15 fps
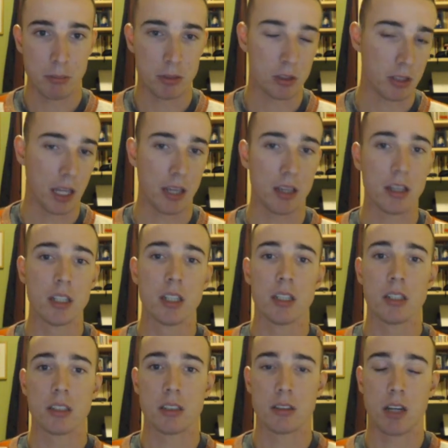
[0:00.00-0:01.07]
But okay,
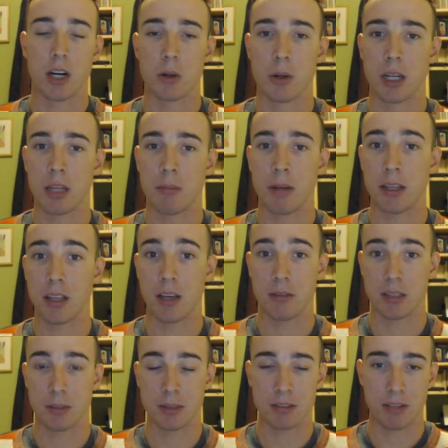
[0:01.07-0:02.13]
Caruana might
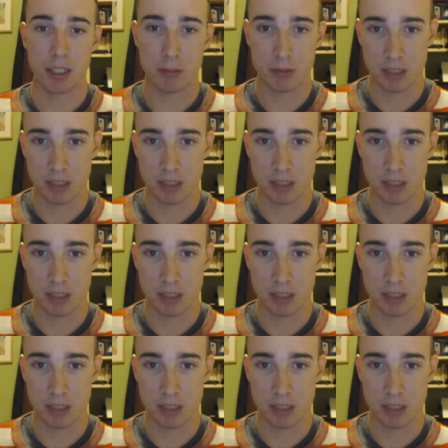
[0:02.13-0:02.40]
have some slight